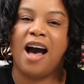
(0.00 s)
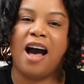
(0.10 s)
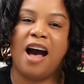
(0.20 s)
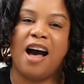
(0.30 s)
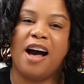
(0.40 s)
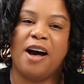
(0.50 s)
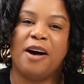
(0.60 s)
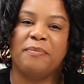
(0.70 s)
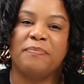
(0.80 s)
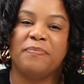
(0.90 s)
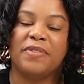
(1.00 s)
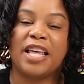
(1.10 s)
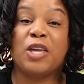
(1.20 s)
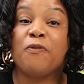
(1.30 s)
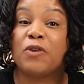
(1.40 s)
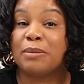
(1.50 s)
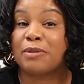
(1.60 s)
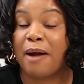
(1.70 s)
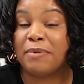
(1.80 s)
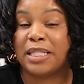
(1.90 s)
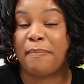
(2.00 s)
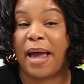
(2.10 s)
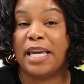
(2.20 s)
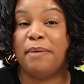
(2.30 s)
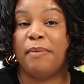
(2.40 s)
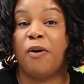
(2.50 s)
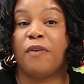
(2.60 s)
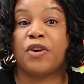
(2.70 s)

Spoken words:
Thank you for subscribing to my email.